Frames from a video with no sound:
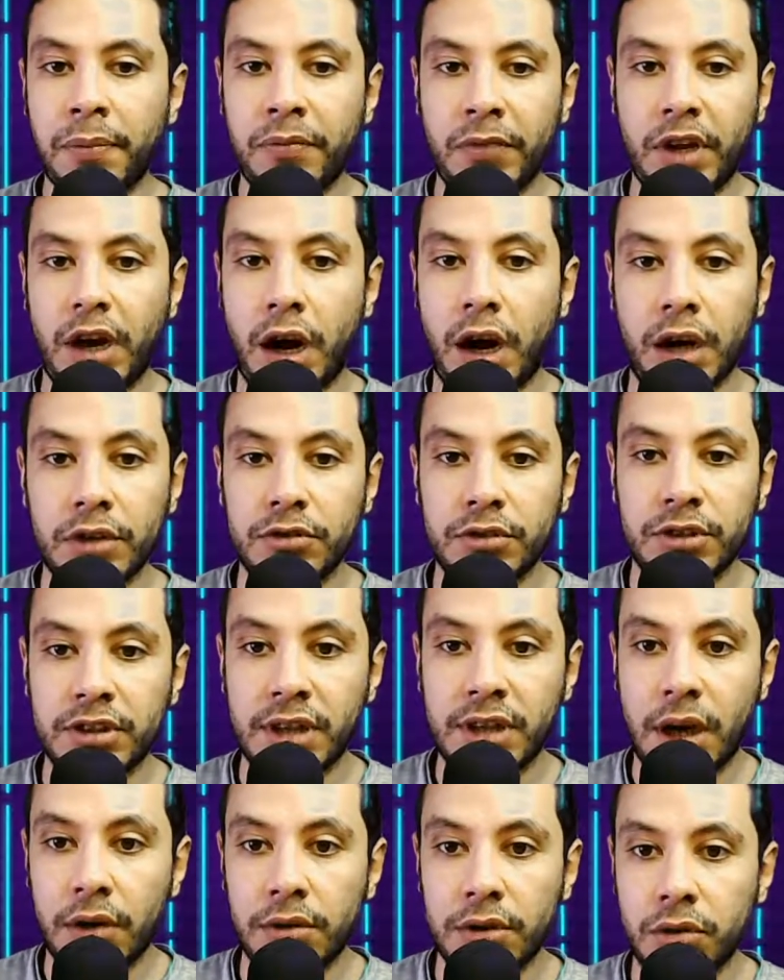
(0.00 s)
one hundred
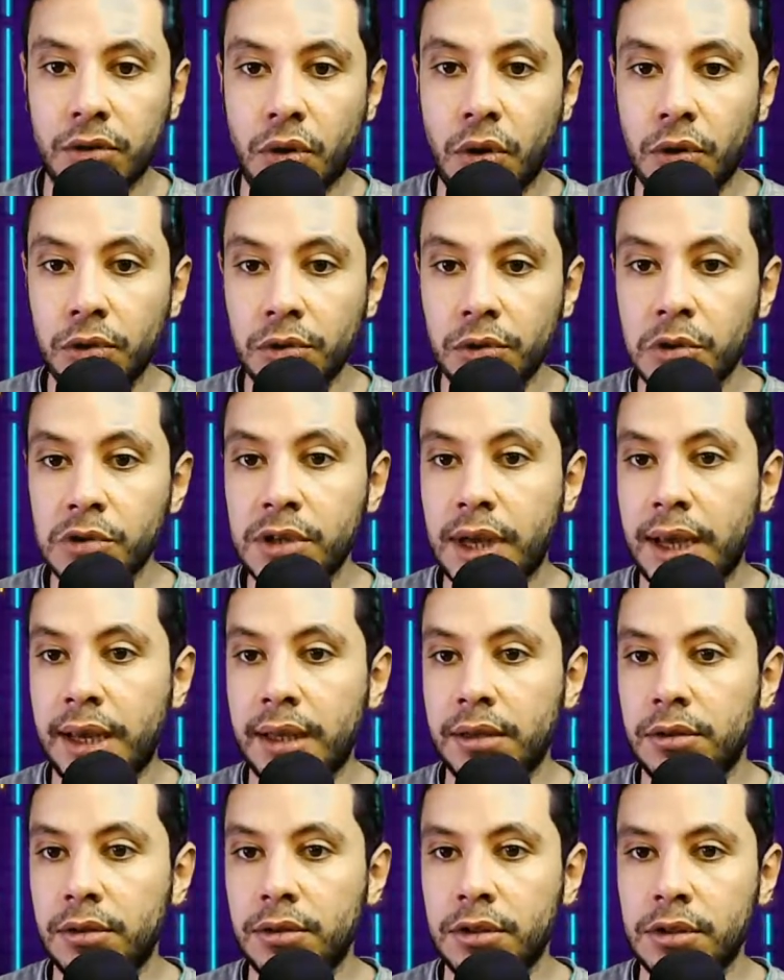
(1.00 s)
thousand euros, and
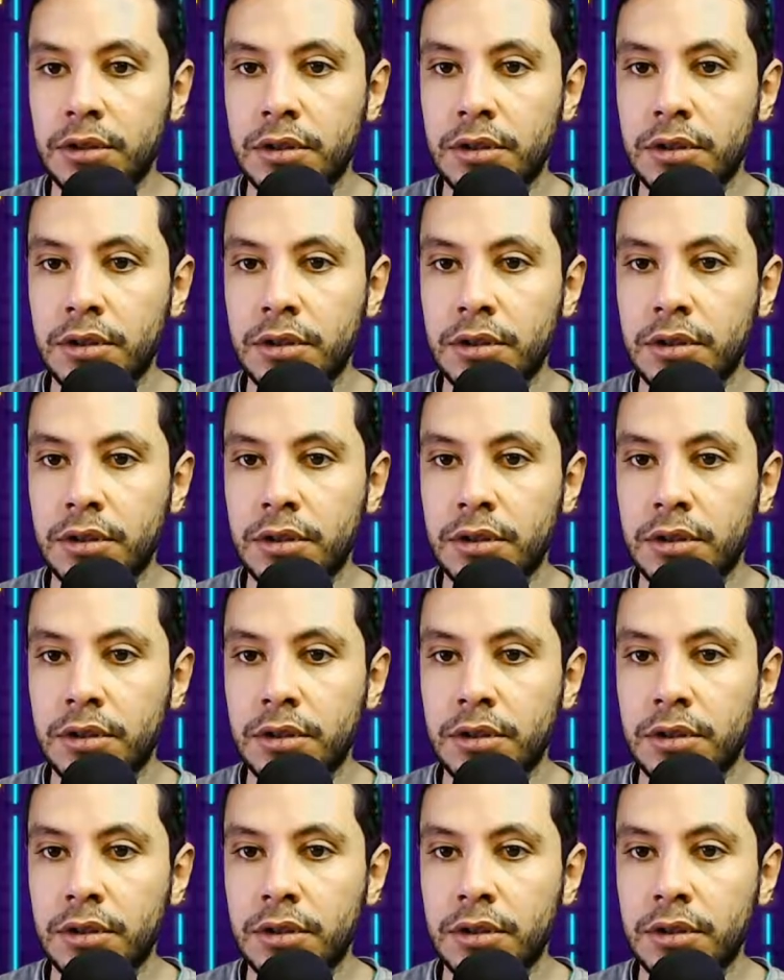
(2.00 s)
there is